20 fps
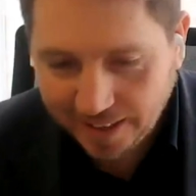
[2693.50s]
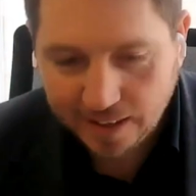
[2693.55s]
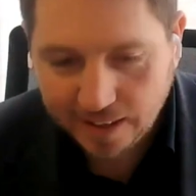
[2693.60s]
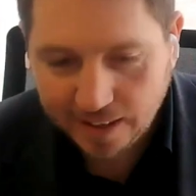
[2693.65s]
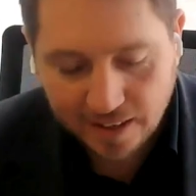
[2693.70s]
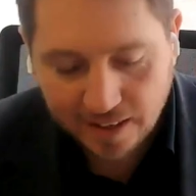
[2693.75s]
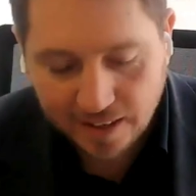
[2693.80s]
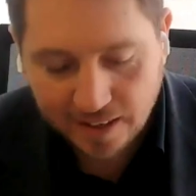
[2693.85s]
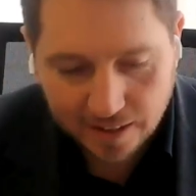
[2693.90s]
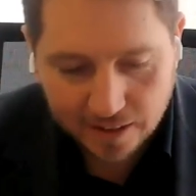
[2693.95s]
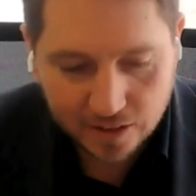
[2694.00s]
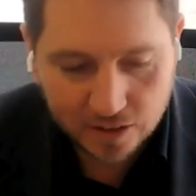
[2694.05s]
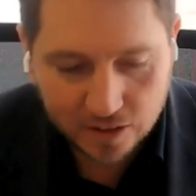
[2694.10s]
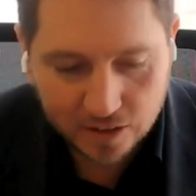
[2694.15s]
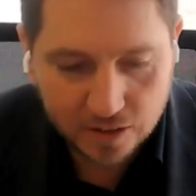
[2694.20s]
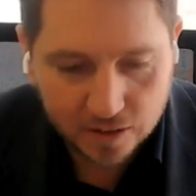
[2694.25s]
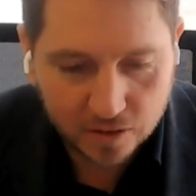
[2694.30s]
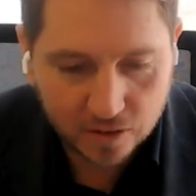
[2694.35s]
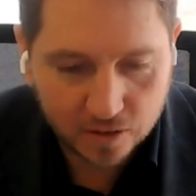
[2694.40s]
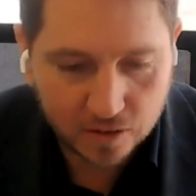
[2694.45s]
uh,
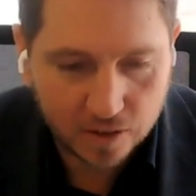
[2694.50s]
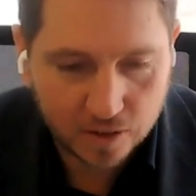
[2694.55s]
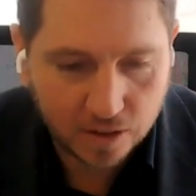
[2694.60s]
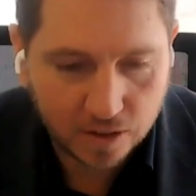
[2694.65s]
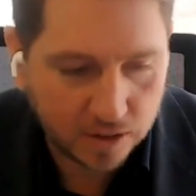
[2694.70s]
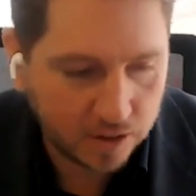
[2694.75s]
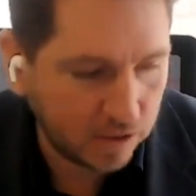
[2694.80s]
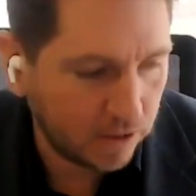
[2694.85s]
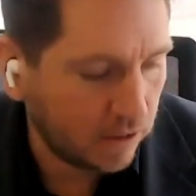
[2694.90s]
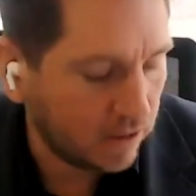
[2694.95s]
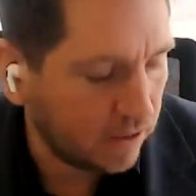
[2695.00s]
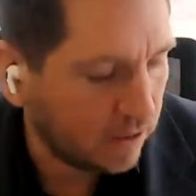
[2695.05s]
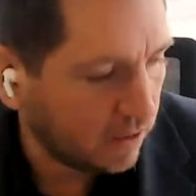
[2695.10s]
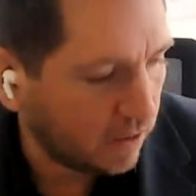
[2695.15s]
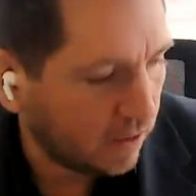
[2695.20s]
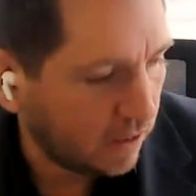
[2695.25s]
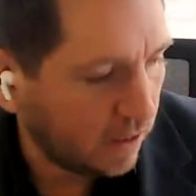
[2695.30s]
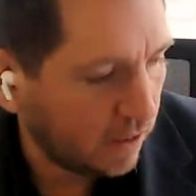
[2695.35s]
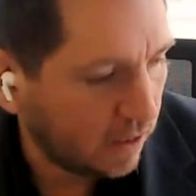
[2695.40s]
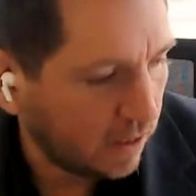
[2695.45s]
just such a,
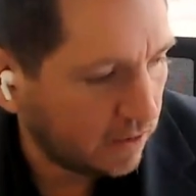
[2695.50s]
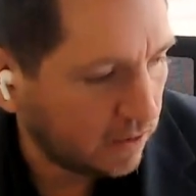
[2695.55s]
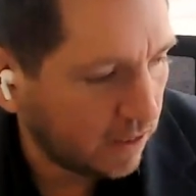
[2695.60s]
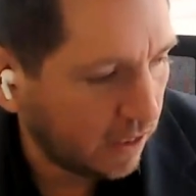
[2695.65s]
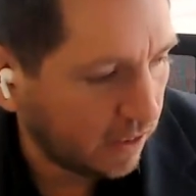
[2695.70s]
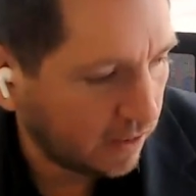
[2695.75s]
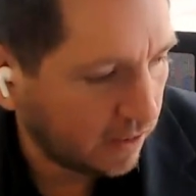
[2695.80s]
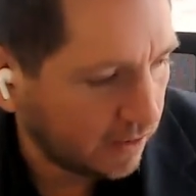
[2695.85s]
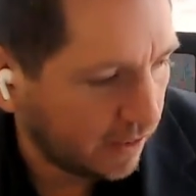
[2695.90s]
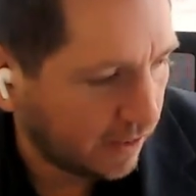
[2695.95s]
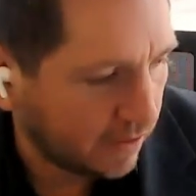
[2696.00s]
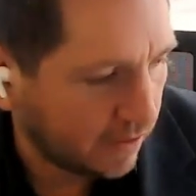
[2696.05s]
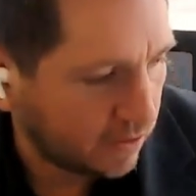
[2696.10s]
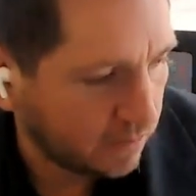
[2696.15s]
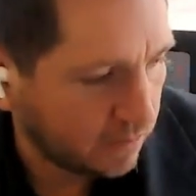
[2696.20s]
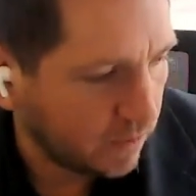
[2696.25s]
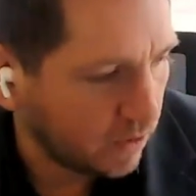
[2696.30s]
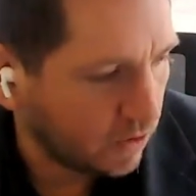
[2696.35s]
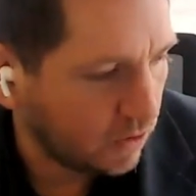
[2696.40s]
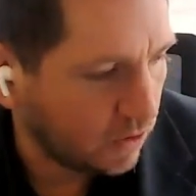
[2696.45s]
a, telling
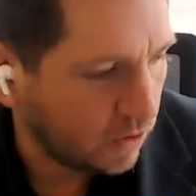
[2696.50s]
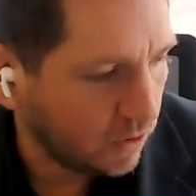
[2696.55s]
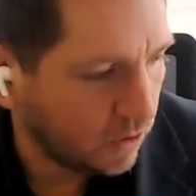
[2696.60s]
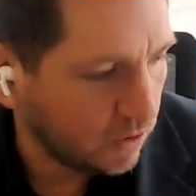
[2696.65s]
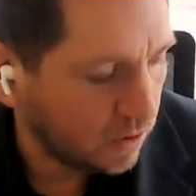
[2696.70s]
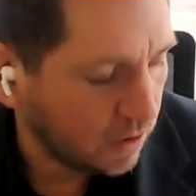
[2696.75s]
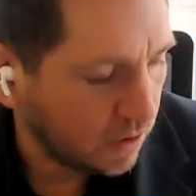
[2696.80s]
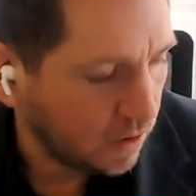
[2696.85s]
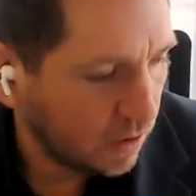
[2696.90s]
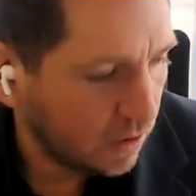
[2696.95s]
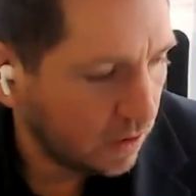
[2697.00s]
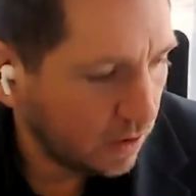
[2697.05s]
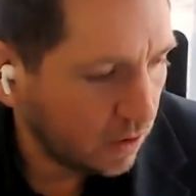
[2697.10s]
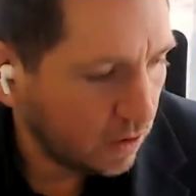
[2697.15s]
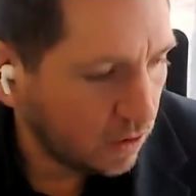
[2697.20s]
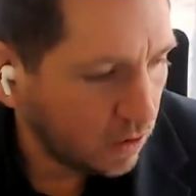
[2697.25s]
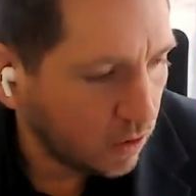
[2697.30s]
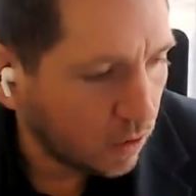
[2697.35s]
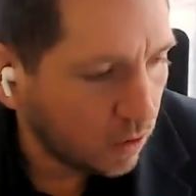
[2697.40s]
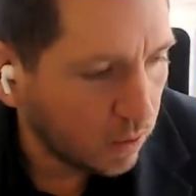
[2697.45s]
testament to
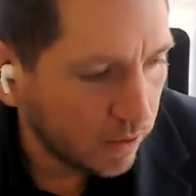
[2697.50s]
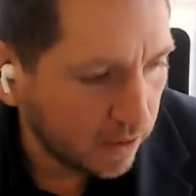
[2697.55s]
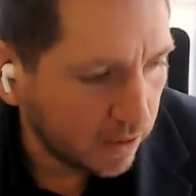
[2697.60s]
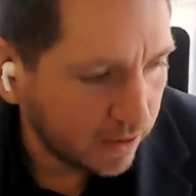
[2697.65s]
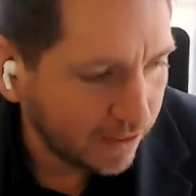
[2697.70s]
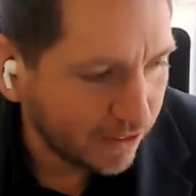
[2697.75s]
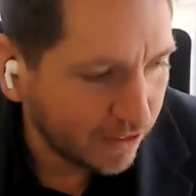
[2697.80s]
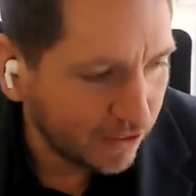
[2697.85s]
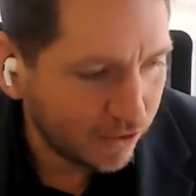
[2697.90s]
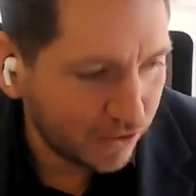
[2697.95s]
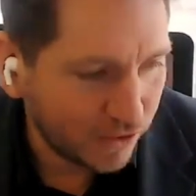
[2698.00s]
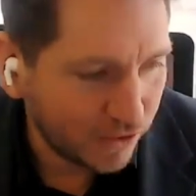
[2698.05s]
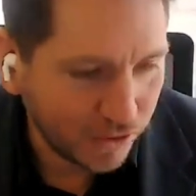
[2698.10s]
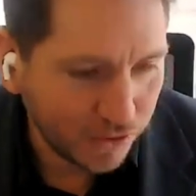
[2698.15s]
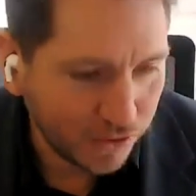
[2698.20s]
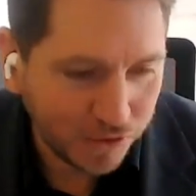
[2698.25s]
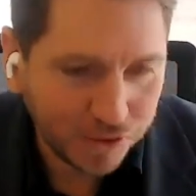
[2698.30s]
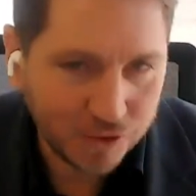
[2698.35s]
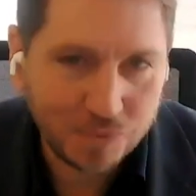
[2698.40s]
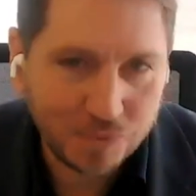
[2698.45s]
your willingness
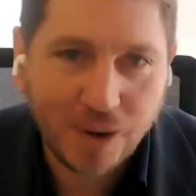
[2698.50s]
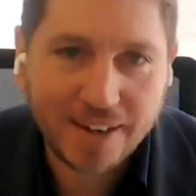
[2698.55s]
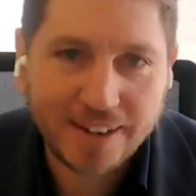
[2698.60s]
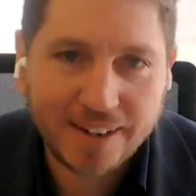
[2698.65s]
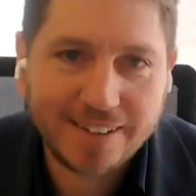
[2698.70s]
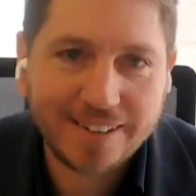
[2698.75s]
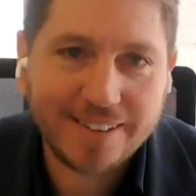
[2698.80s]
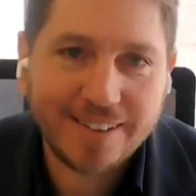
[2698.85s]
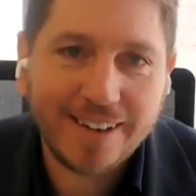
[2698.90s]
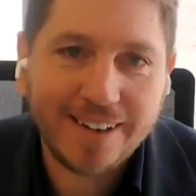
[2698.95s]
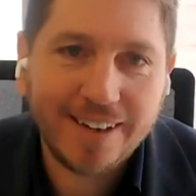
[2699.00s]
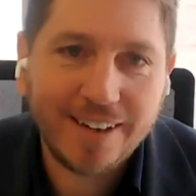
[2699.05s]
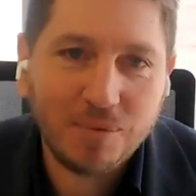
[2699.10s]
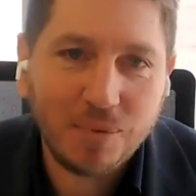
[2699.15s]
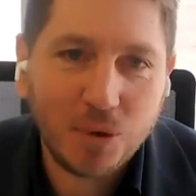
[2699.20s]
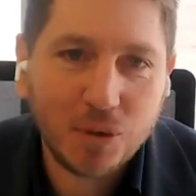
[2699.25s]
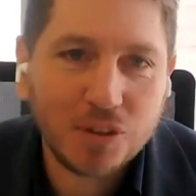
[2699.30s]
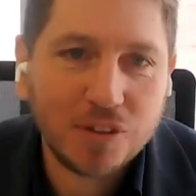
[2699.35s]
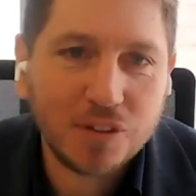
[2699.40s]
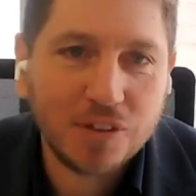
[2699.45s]
to to break
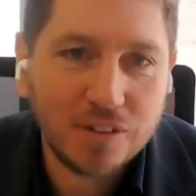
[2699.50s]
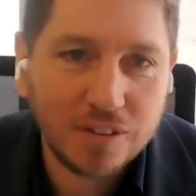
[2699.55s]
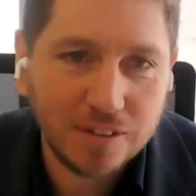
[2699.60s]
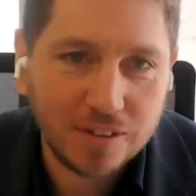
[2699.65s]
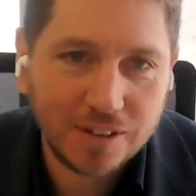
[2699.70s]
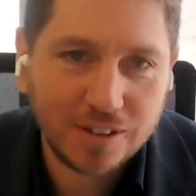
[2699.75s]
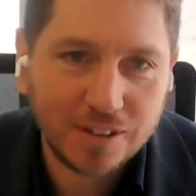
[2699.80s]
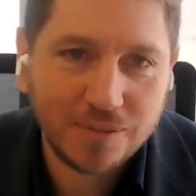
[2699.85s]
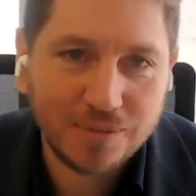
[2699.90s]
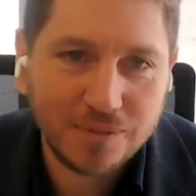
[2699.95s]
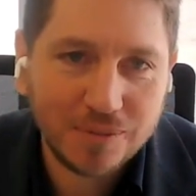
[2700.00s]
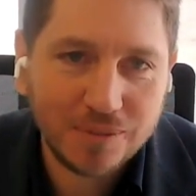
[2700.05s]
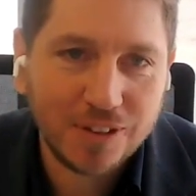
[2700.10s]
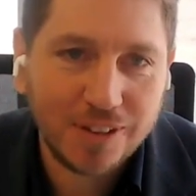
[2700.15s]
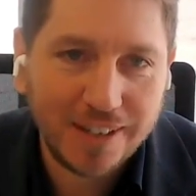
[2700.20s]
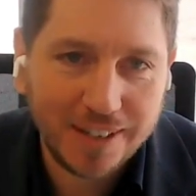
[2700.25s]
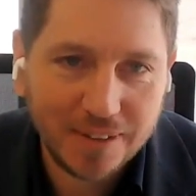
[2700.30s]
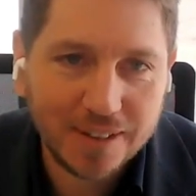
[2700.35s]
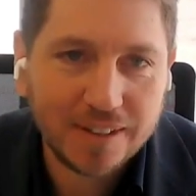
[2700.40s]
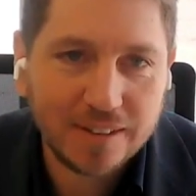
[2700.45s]
and push the system's
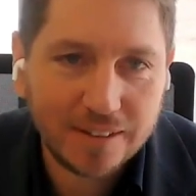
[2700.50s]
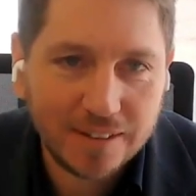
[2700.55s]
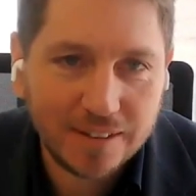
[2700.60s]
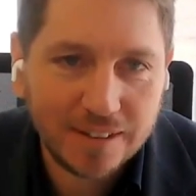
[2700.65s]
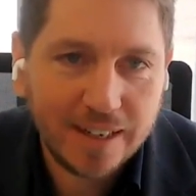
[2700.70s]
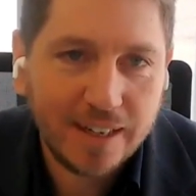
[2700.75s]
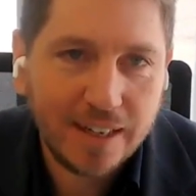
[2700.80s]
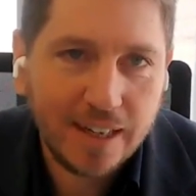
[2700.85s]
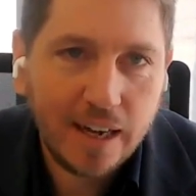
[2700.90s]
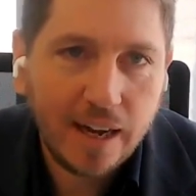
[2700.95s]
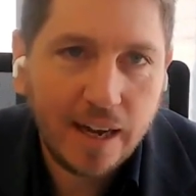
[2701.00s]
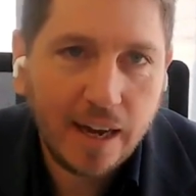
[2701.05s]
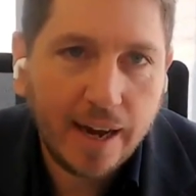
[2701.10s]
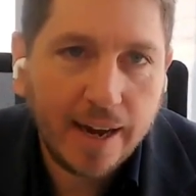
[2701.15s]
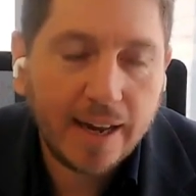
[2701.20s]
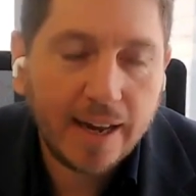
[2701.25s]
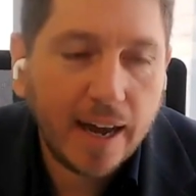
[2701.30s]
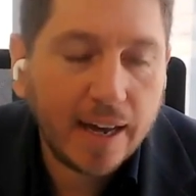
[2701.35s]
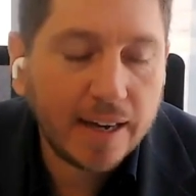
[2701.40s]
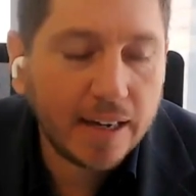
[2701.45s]
limits.
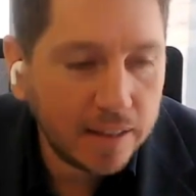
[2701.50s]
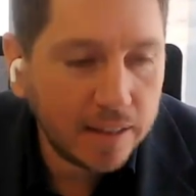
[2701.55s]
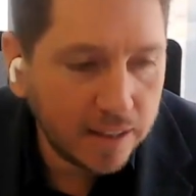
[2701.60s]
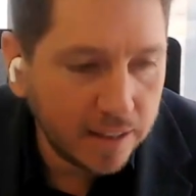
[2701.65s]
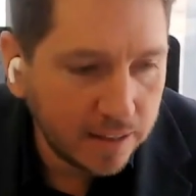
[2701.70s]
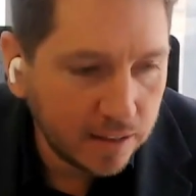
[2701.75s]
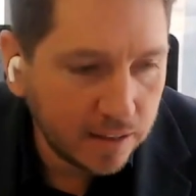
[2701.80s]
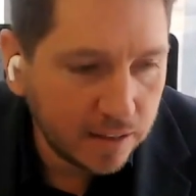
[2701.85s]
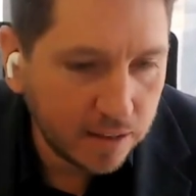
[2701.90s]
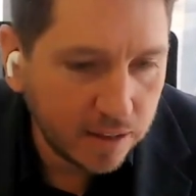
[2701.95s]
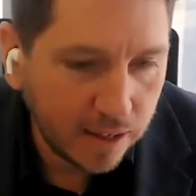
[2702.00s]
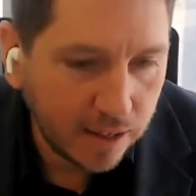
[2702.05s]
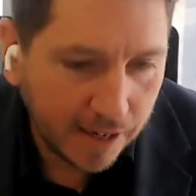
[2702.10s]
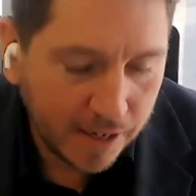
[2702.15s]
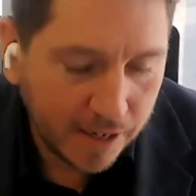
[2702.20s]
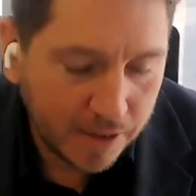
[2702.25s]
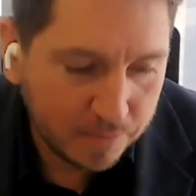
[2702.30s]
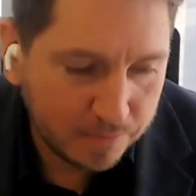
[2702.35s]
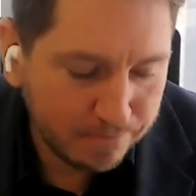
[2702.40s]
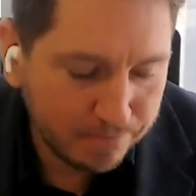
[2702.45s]
And, and I think
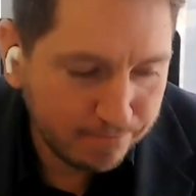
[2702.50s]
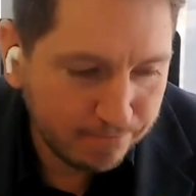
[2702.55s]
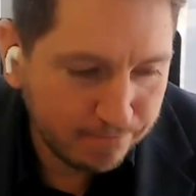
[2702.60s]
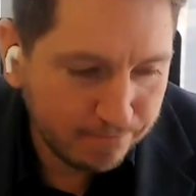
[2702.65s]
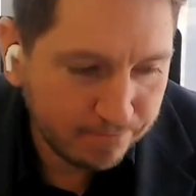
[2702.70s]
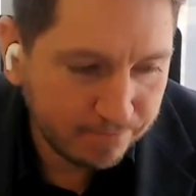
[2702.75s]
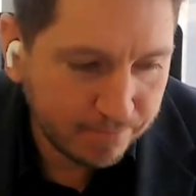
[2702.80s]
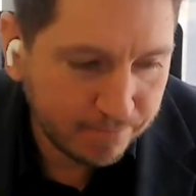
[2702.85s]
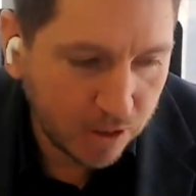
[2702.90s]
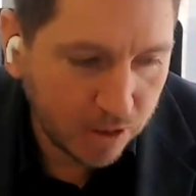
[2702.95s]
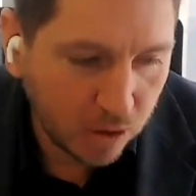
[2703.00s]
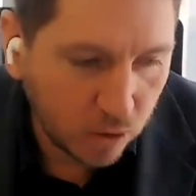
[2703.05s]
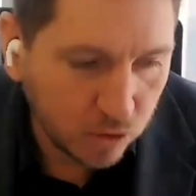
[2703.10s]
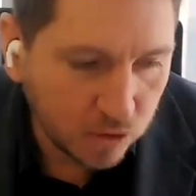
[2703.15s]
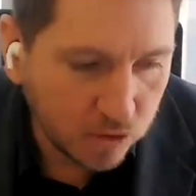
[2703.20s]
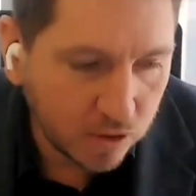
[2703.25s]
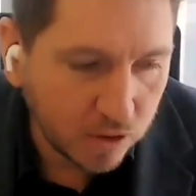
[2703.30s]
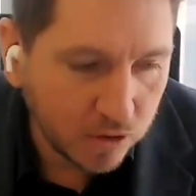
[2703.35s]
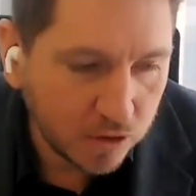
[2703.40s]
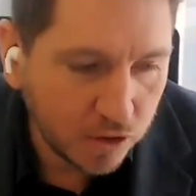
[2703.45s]
um,
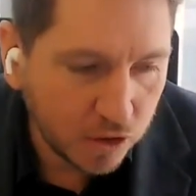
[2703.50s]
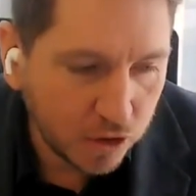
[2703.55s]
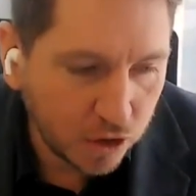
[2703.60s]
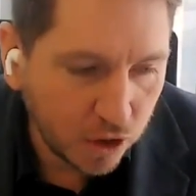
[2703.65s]
also to